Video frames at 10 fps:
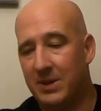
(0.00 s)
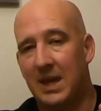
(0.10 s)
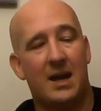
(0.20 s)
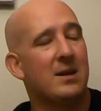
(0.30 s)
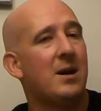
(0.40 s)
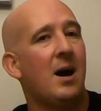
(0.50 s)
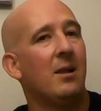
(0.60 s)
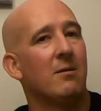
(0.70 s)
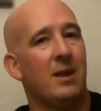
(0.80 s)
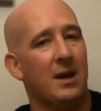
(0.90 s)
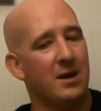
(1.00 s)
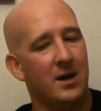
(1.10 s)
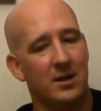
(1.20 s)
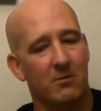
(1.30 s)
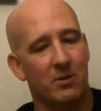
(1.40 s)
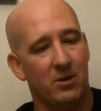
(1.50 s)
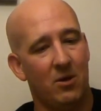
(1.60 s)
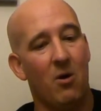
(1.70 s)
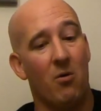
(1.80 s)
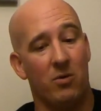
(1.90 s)
But that color, that color
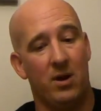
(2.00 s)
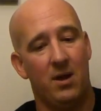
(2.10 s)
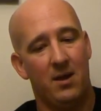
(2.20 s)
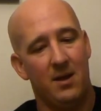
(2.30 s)
alone,